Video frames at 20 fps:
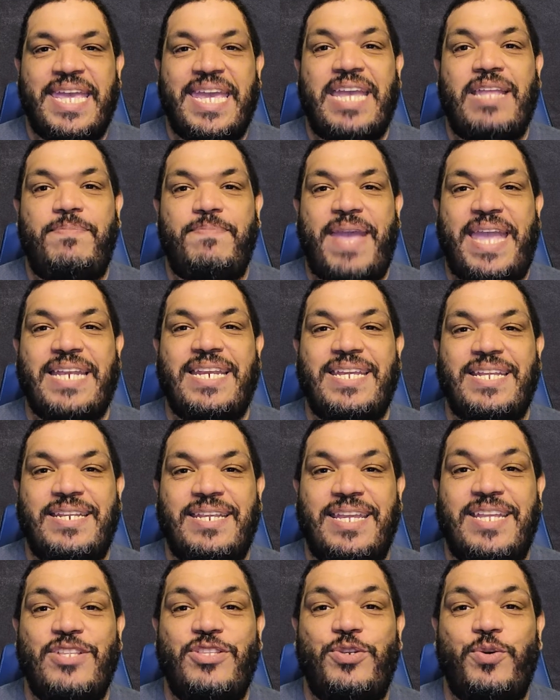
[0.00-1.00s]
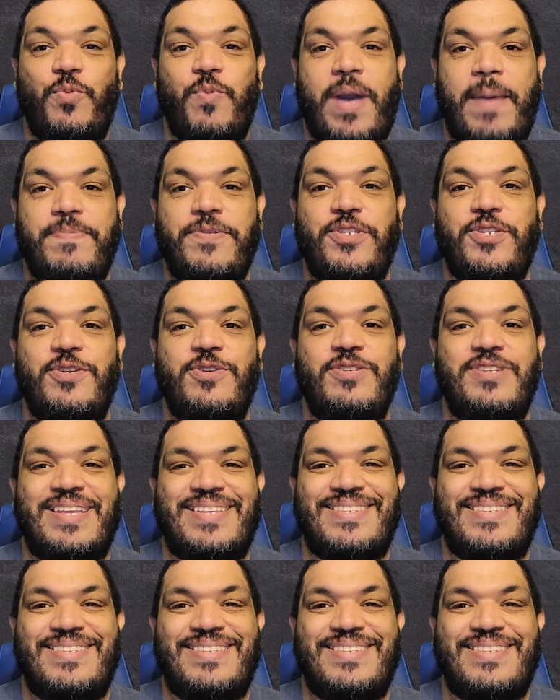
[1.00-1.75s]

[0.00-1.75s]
it made it into Webster's